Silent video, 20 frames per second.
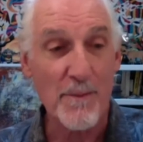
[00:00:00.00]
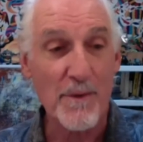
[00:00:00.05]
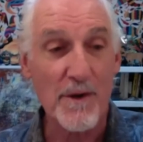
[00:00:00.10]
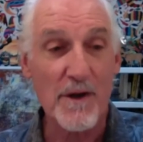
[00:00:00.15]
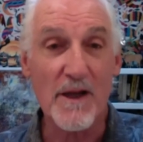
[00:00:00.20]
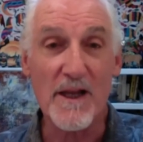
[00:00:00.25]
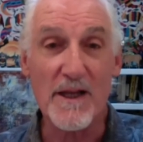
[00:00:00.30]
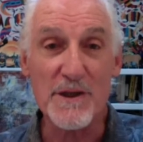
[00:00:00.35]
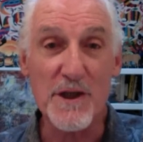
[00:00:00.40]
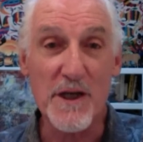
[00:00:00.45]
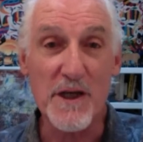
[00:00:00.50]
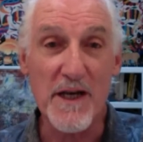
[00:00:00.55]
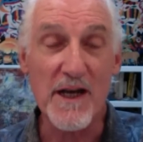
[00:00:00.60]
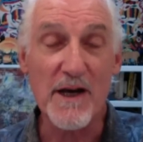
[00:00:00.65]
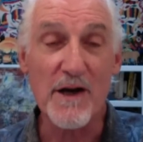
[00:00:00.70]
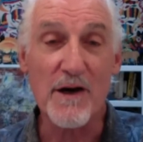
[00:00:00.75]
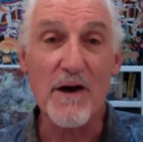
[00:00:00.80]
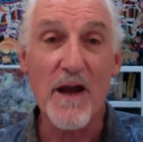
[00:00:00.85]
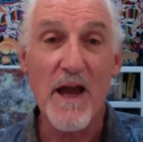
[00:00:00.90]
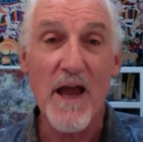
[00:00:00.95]
chemical
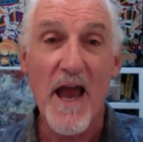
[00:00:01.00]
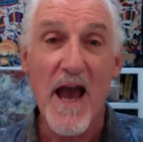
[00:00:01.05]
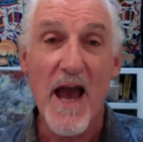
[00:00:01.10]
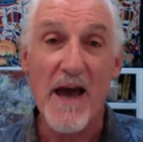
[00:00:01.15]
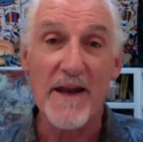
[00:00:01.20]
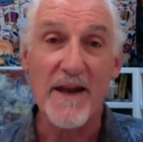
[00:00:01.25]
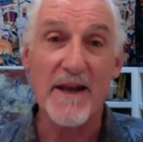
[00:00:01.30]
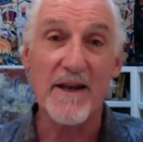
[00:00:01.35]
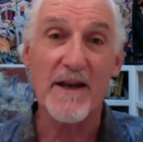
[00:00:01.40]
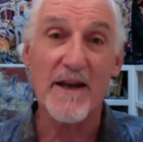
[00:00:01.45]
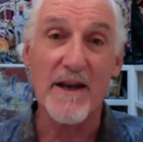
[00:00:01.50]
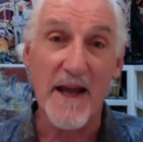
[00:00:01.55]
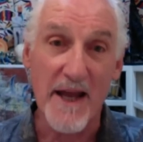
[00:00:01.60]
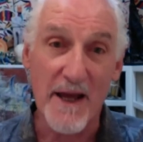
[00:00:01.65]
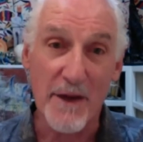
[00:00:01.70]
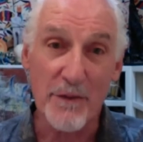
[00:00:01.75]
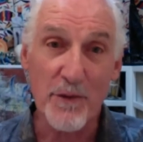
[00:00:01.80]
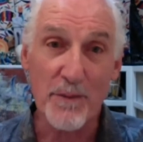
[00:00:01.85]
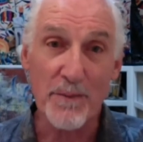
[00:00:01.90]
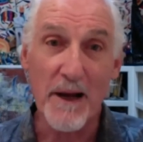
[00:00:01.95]
engineer, and then in
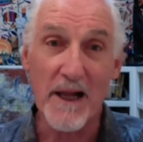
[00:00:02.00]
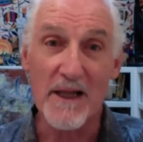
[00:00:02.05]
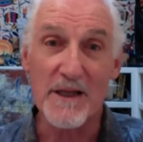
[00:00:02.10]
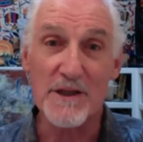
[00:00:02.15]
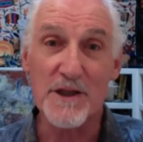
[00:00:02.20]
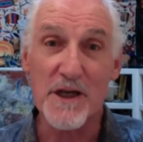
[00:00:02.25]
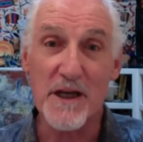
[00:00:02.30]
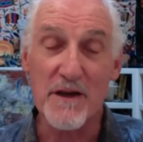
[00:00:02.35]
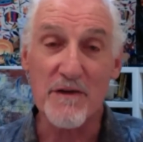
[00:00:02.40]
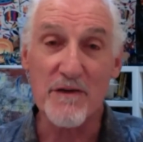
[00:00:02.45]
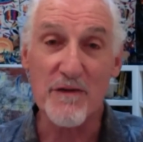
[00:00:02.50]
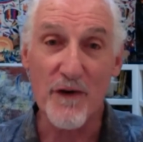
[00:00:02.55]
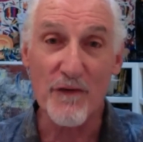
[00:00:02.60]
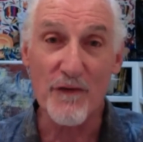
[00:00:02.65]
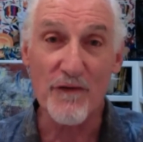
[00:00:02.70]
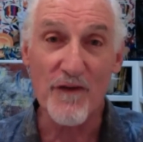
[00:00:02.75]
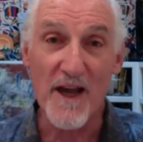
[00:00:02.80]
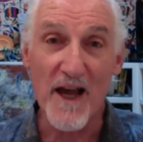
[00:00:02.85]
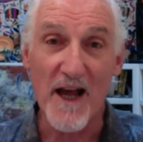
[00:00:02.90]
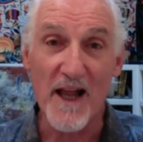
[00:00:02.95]
anthropology and
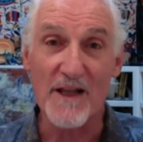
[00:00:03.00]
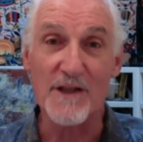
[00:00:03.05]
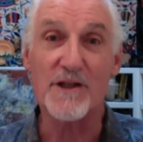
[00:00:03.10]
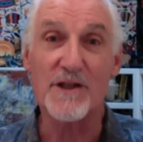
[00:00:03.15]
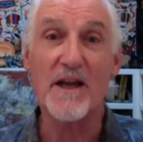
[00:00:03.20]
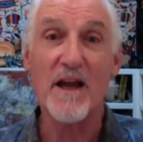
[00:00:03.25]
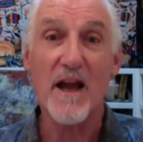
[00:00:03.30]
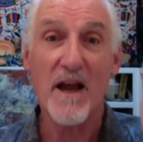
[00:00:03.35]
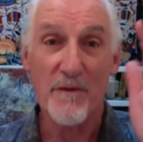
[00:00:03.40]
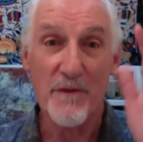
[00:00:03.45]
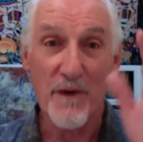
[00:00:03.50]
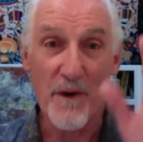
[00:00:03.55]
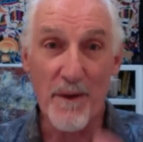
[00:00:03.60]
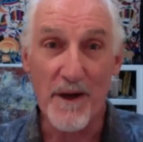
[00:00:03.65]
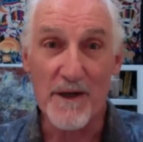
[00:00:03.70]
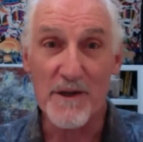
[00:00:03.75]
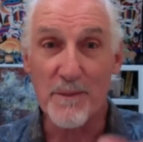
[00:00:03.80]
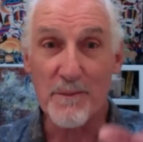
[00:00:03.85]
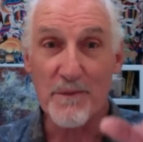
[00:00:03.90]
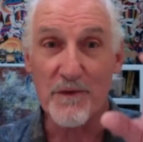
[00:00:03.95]
sociology, very
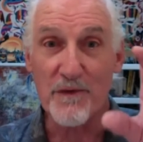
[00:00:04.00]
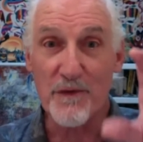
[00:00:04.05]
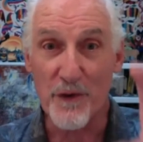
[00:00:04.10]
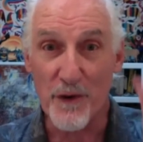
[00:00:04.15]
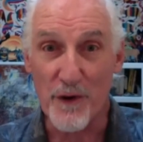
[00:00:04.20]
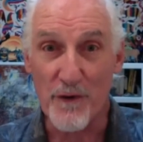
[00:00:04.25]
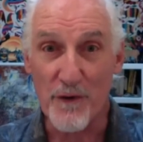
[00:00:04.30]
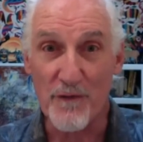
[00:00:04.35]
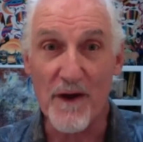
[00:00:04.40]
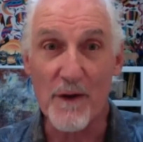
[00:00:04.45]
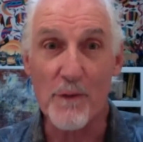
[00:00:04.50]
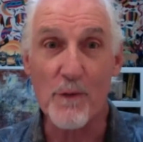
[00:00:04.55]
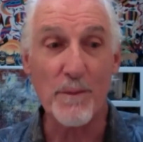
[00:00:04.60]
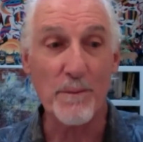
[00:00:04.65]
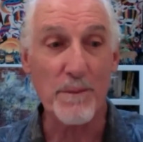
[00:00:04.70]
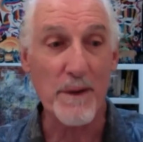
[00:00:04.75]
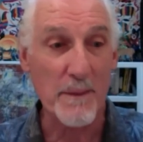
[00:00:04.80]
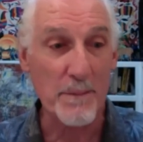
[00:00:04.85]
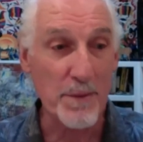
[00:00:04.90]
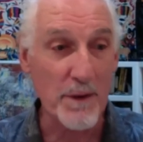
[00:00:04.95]
much observing
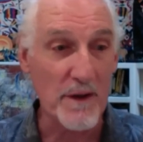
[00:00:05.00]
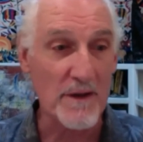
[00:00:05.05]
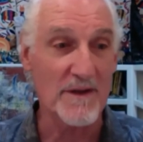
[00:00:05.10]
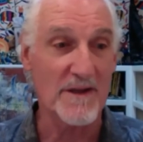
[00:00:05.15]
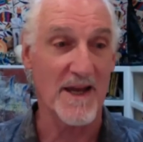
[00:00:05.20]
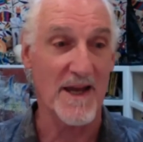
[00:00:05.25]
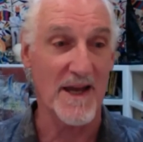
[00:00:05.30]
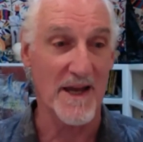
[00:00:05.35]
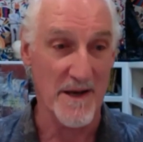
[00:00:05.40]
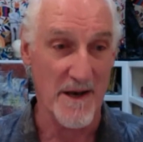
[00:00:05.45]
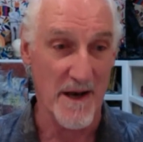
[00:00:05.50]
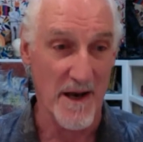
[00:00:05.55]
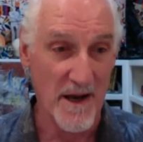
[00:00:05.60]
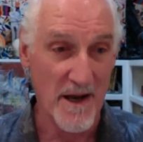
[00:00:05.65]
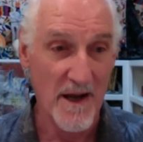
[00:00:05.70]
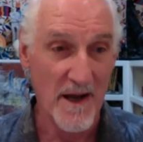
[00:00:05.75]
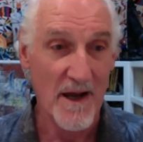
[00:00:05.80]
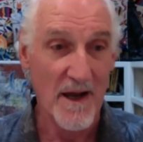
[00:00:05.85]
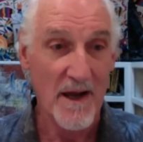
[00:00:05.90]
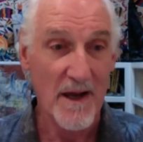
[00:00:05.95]
what people did.
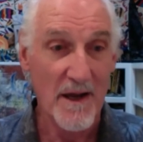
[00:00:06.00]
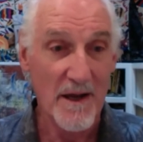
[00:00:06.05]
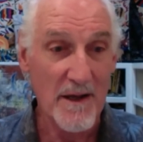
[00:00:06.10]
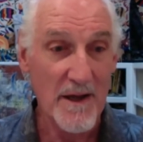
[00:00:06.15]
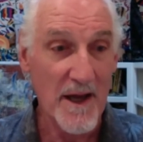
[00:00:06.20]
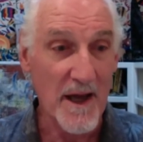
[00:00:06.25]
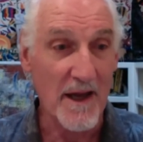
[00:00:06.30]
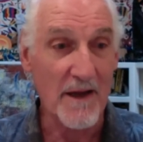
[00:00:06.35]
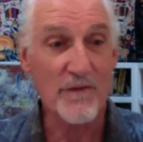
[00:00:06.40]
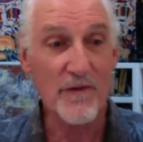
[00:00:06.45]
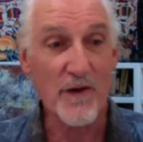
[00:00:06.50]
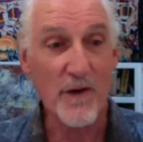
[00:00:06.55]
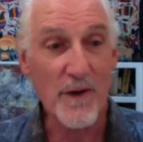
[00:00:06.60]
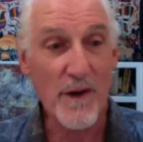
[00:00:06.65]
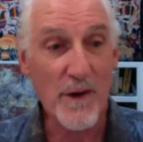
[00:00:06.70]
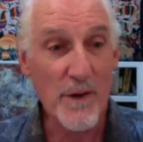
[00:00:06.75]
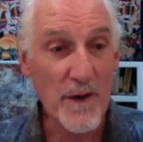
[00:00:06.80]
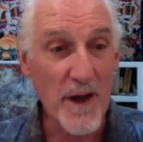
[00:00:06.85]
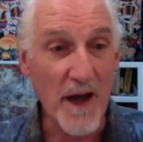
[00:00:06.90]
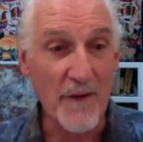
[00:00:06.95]
Okay, so
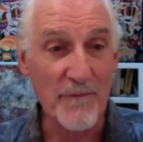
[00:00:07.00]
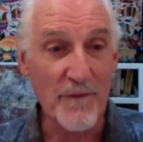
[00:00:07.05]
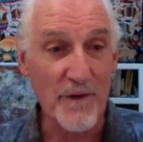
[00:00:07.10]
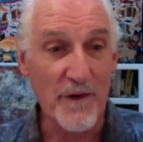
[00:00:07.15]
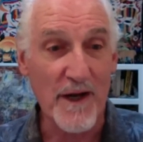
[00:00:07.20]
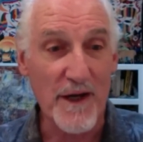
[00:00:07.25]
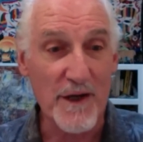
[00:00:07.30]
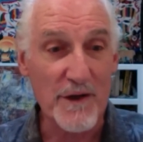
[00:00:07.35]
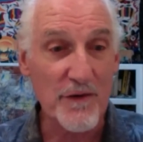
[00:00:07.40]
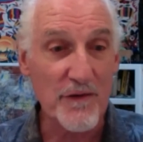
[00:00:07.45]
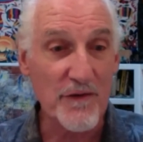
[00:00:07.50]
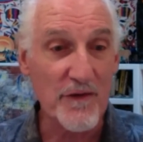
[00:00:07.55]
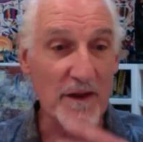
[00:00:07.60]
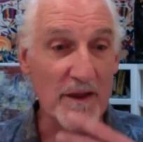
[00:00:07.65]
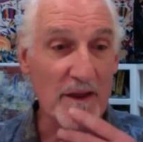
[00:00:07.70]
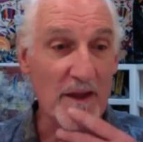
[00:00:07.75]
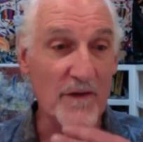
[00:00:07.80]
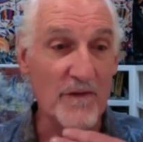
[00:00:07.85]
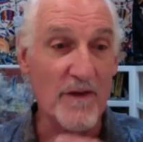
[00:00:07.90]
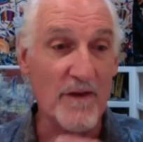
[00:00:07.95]
he got very
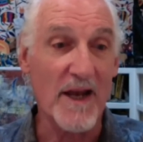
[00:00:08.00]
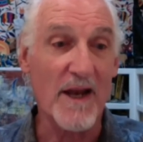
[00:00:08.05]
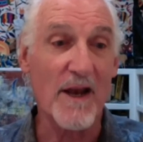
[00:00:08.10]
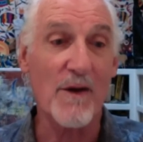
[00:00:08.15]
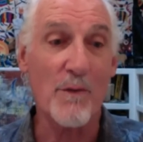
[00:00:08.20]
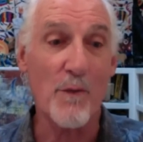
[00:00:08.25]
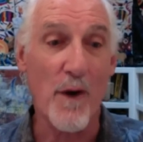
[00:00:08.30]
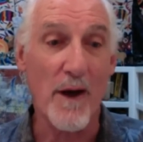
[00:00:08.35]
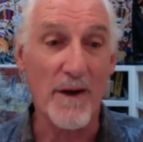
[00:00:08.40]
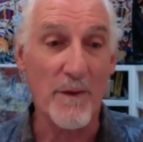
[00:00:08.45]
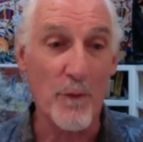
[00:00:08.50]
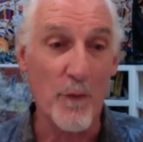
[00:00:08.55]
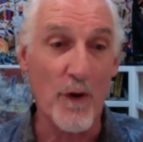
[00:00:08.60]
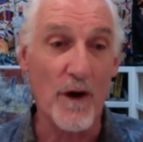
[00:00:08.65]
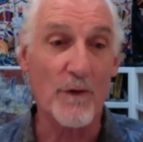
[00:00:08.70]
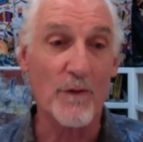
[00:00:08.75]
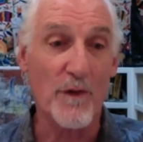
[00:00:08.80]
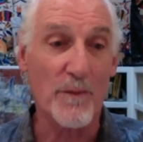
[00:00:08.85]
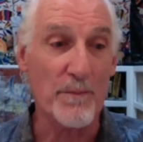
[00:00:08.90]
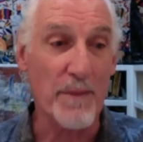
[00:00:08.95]
interested in this, and then he went and
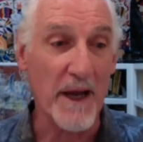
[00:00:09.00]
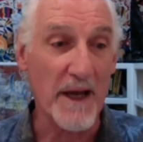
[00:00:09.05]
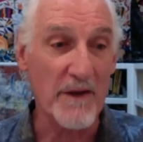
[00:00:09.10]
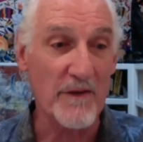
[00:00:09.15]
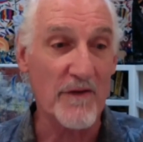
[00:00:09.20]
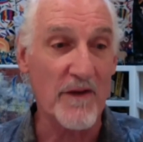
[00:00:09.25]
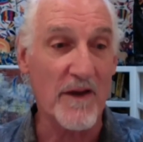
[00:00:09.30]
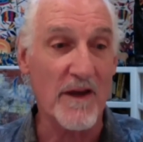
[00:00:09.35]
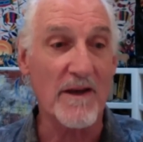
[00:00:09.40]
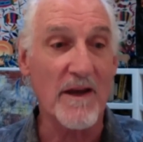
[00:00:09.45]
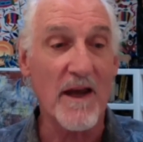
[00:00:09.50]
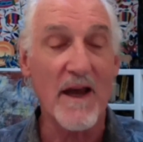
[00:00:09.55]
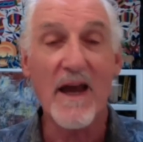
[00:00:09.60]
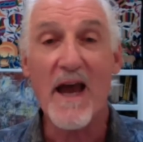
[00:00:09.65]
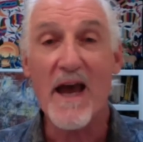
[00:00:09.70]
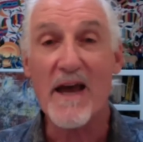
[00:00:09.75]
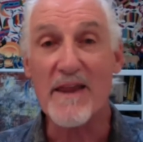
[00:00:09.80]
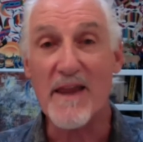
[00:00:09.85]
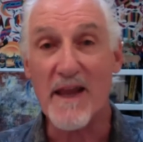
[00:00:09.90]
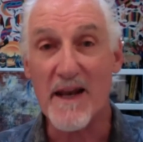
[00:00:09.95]
worked with Bateson,
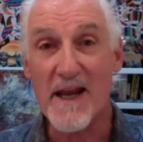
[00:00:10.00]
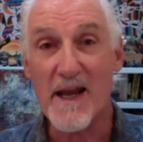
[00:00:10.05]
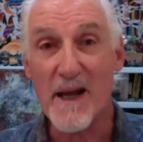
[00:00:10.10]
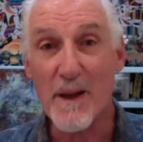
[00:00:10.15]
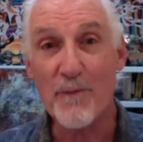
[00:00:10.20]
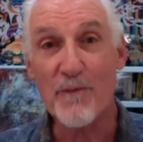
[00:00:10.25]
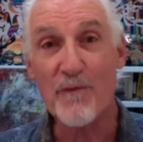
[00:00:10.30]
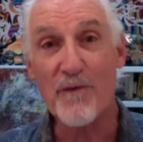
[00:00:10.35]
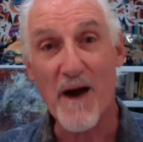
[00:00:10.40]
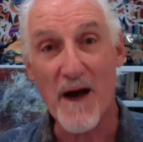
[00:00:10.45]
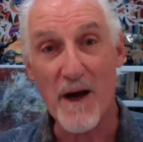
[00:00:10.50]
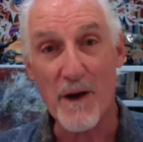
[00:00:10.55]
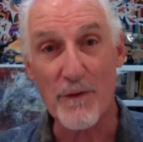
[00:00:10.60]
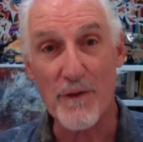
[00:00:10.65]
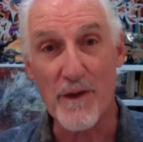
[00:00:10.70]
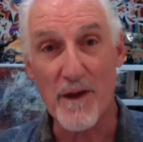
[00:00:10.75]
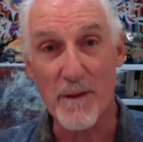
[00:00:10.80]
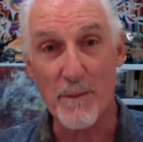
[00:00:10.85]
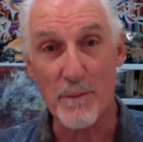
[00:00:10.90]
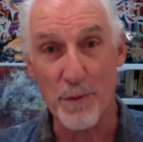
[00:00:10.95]
and then he helped
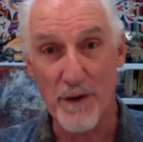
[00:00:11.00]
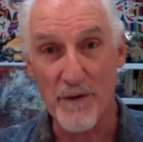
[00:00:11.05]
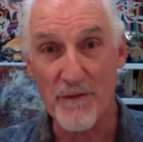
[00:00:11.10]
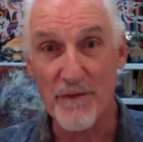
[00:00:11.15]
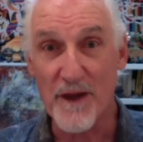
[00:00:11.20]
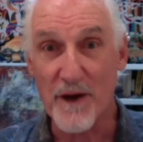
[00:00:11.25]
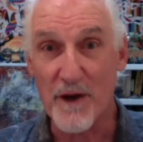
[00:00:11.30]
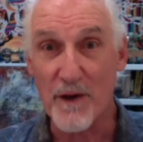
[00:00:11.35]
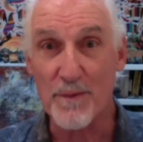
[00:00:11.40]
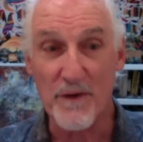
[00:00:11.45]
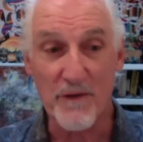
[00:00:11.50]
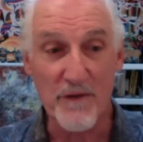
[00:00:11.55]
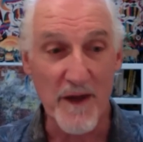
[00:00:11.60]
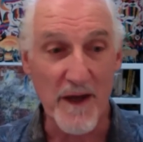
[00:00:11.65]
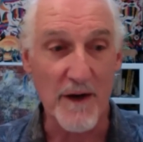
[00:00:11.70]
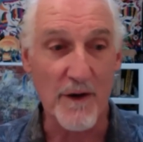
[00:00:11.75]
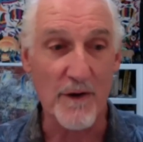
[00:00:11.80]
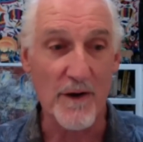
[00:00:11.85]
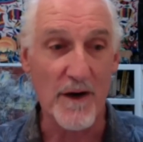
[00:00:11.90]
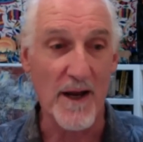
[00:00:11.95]
found the Brief Therapy
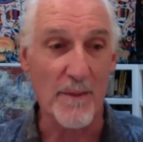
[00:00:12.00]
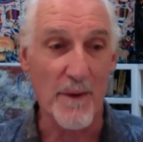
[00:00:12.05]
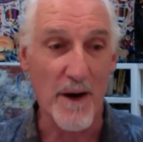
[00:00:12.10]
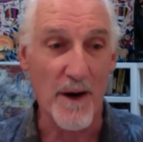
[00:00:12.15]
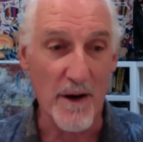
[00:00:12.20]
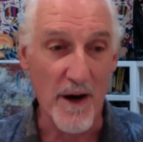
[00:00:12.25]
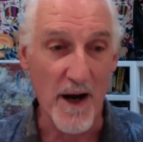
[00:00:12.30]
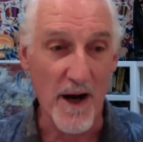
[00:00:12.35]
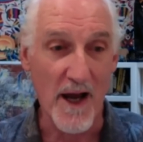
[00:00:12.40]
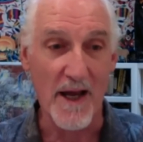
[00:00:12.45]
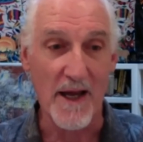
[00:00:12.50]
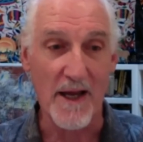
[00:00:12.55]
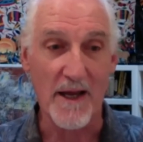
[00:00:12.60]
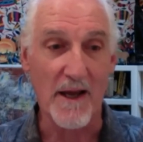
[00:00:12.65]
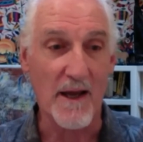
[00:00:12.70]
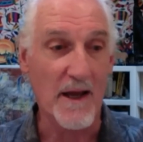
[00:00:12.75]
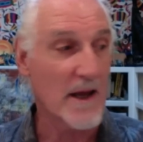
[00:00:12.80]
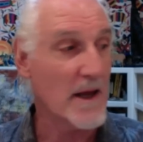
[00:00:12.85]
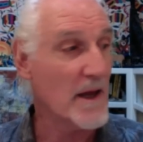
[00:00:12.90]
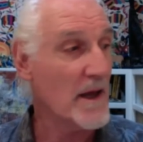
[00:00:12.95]
Center at MRI.
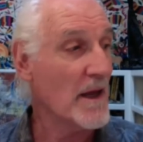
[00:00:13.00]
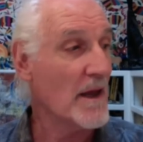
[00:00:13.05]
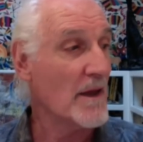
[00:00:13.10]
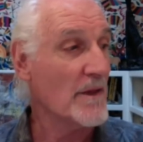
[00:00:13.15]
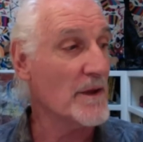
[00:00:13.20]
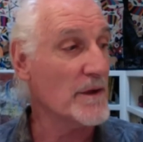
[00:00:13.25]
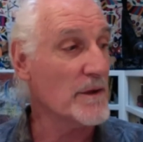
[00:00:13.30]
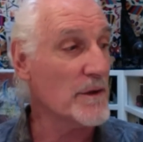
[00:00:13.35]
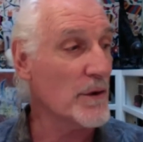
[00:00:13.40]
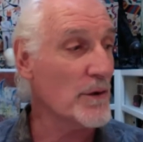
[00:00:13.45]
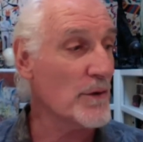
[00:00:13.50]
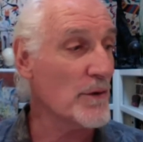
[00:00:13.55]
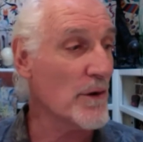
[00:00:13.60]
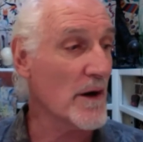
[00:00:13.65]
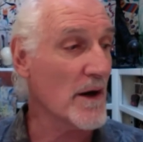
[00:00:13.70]
The